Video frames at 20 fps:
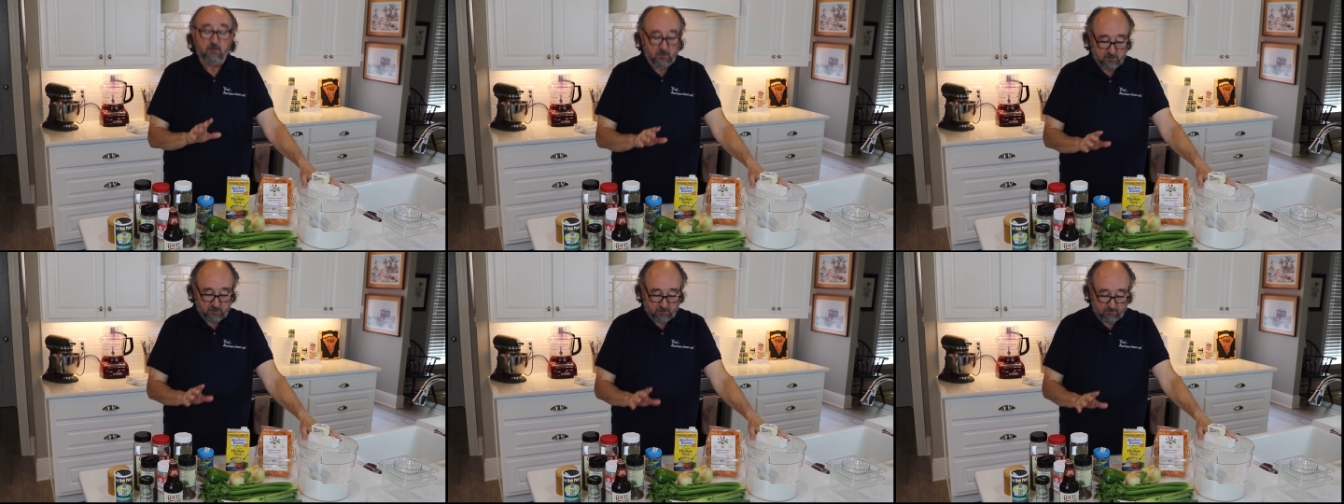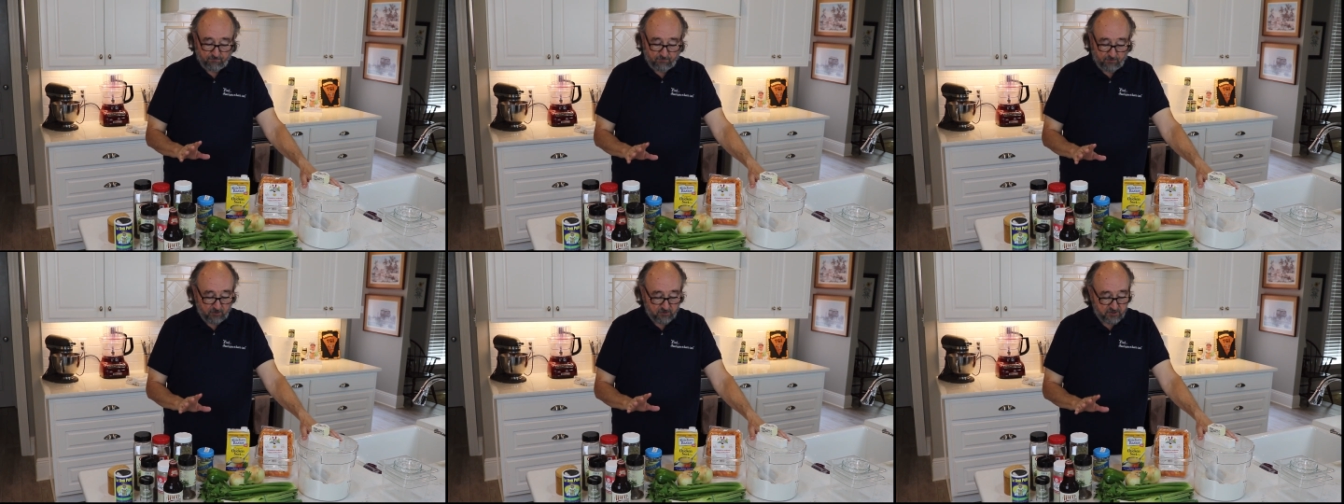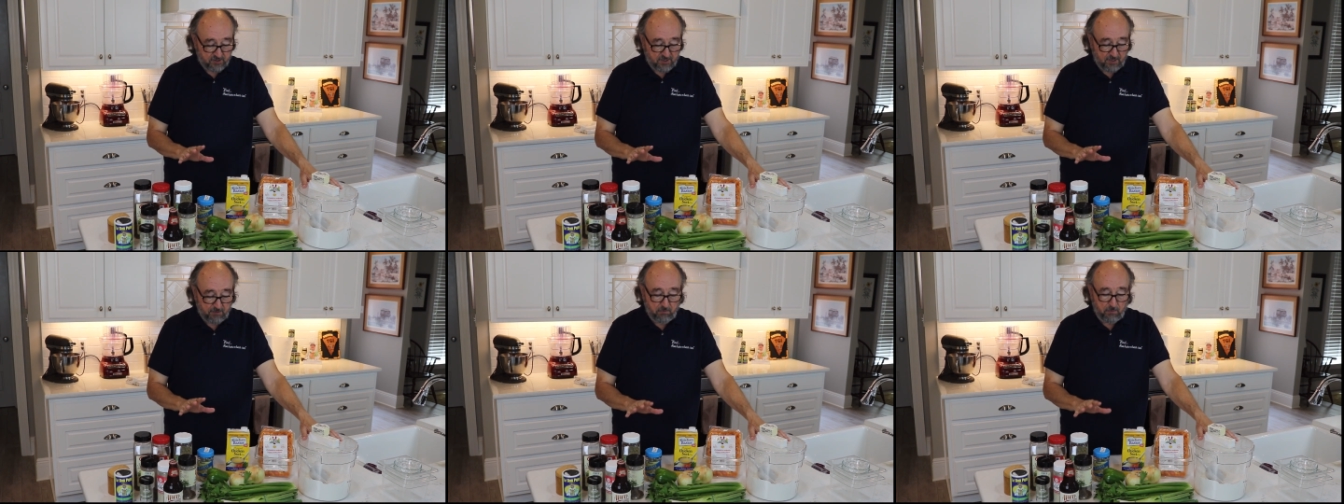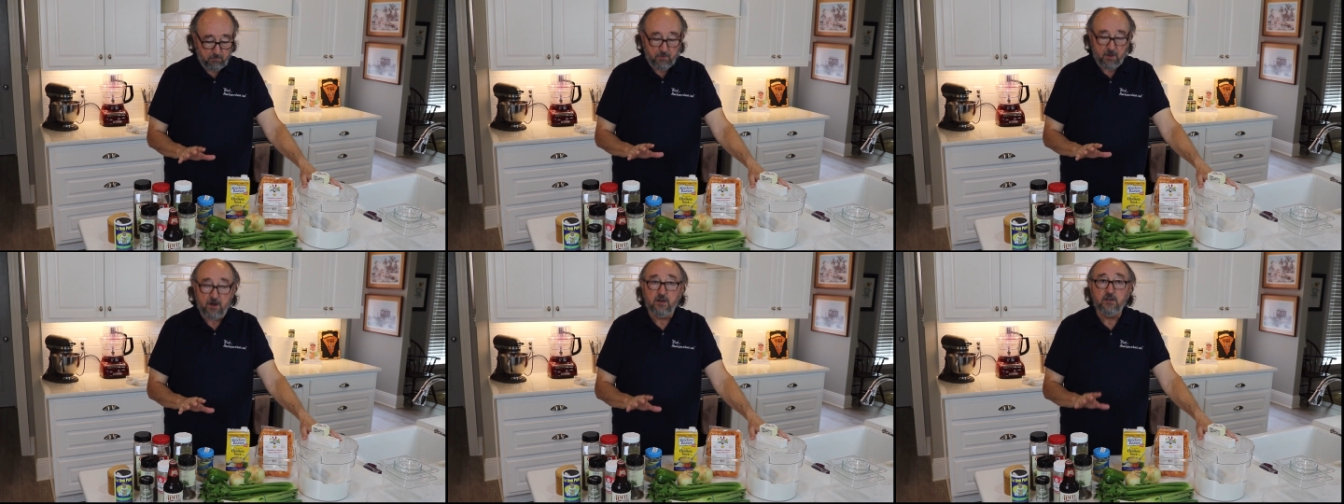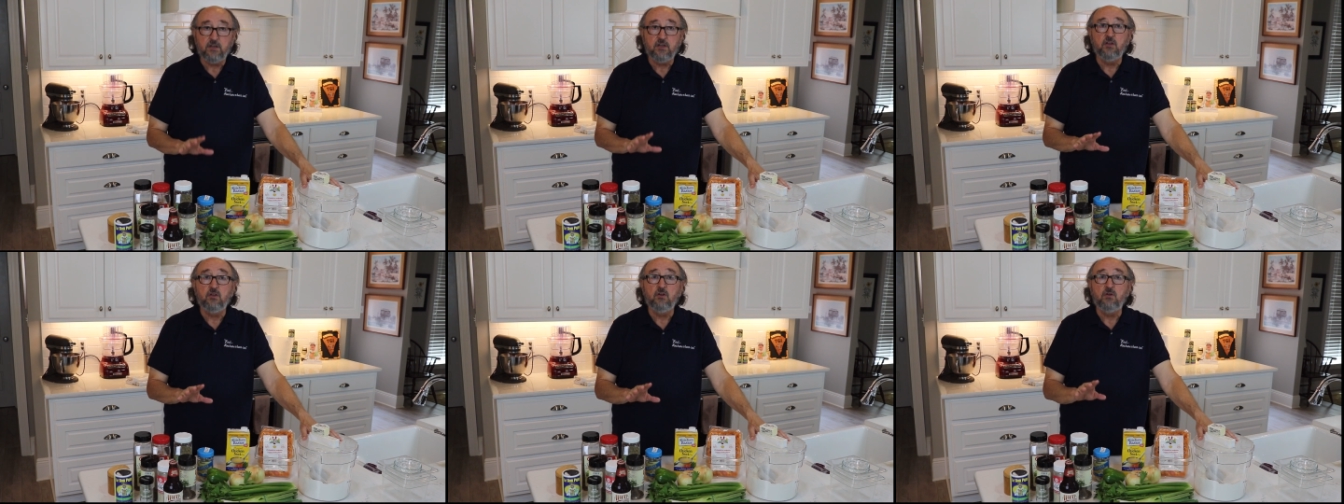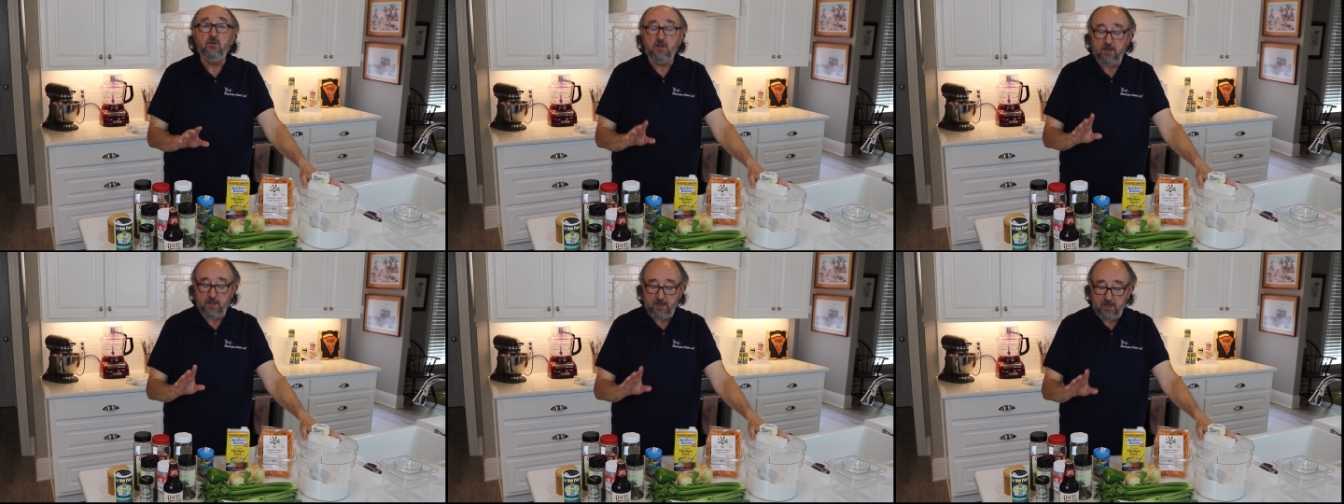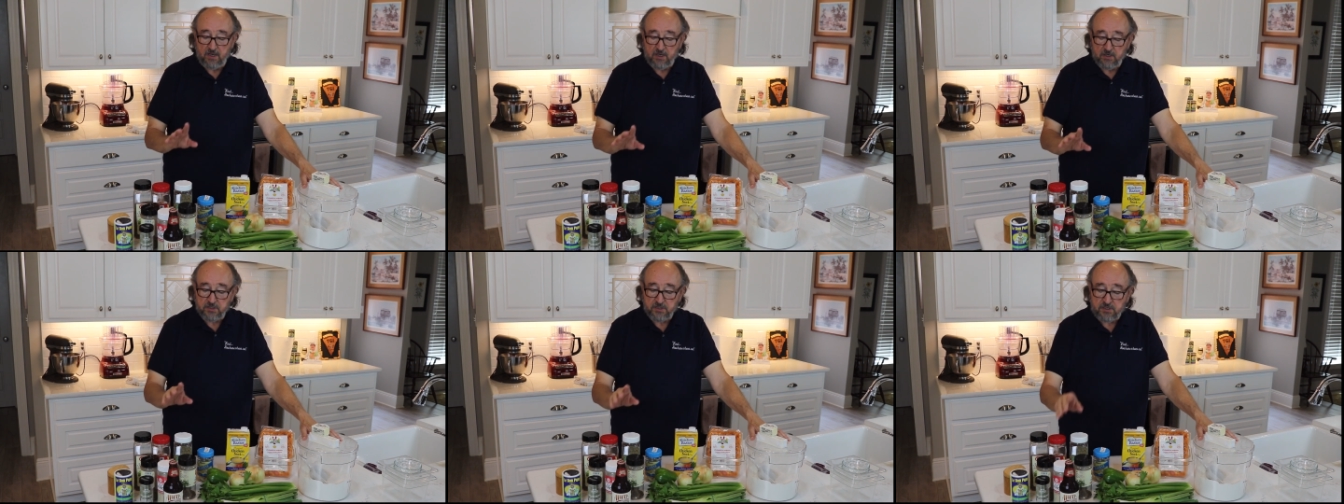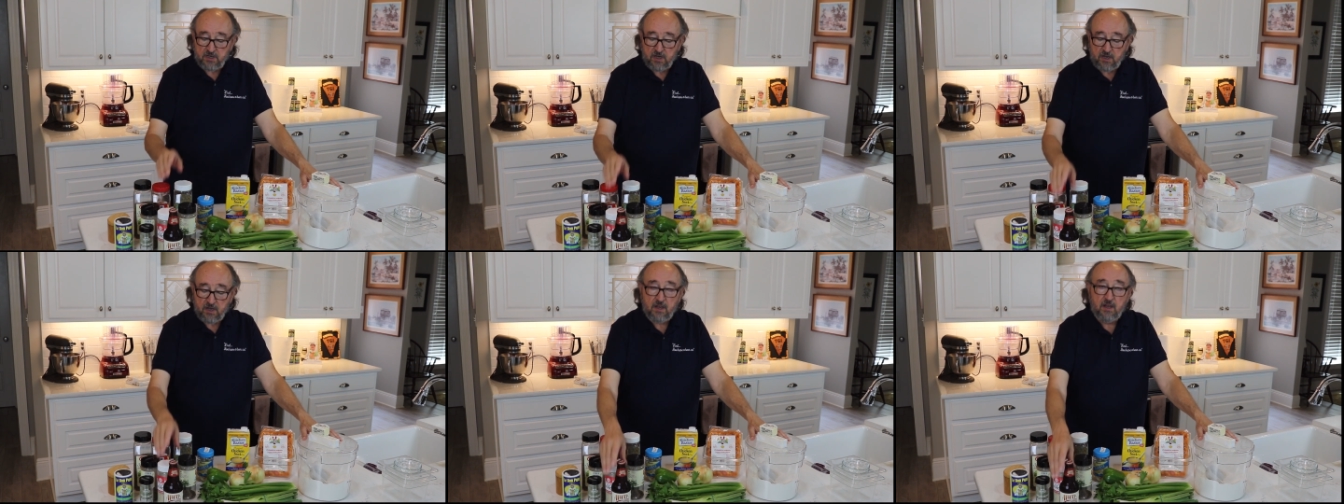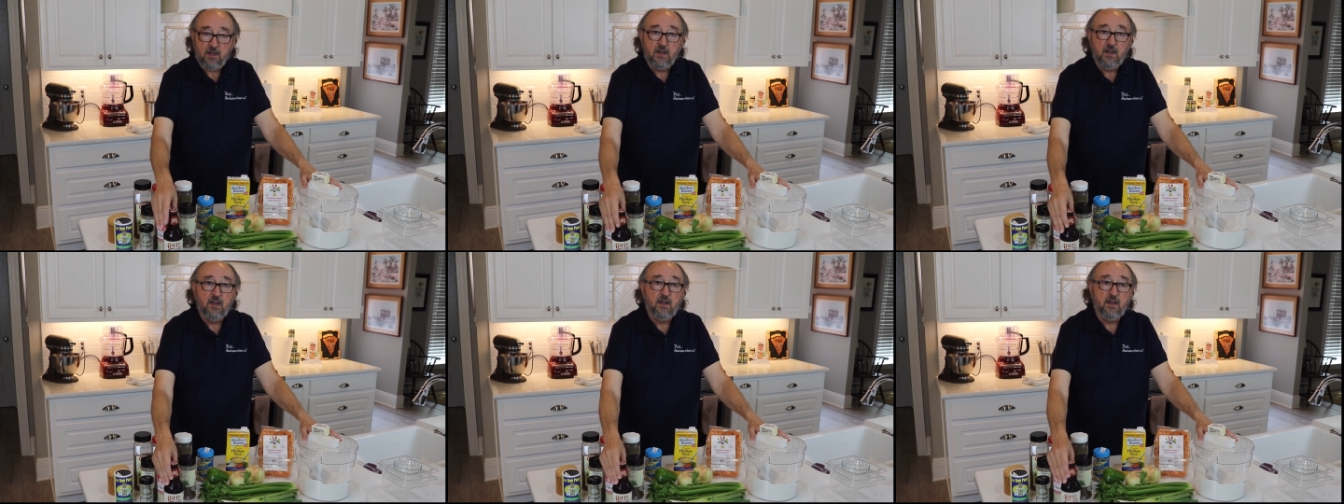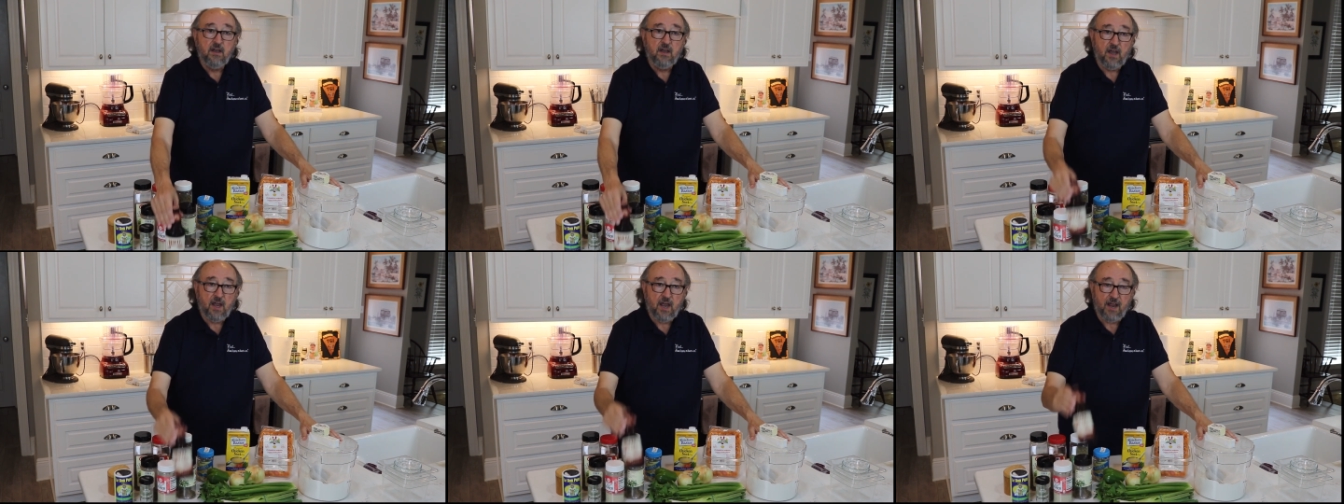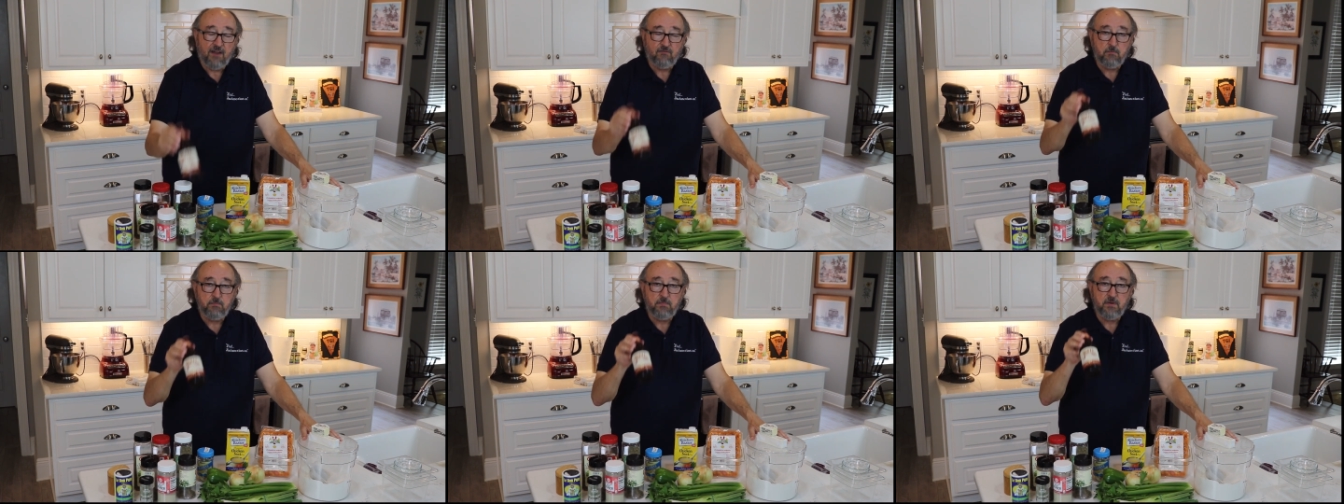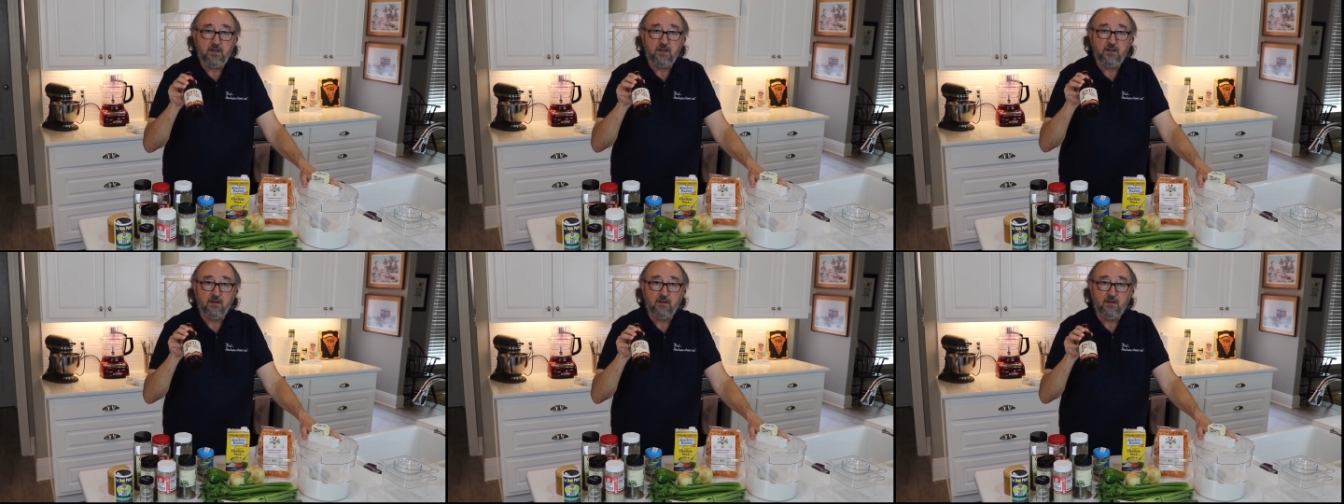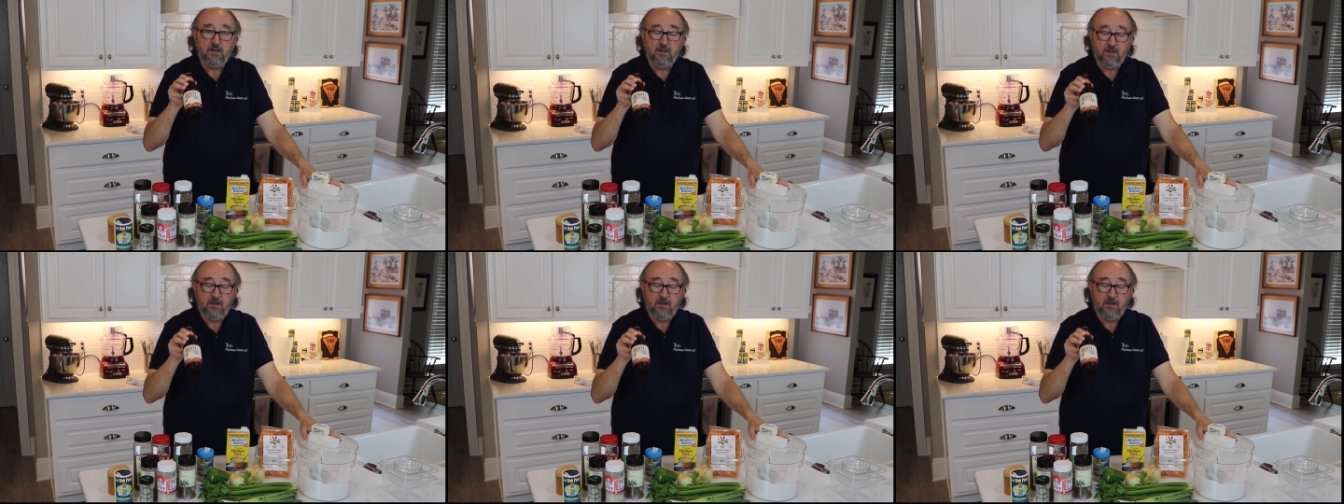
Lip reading: because the first thing we want to do is have a beer,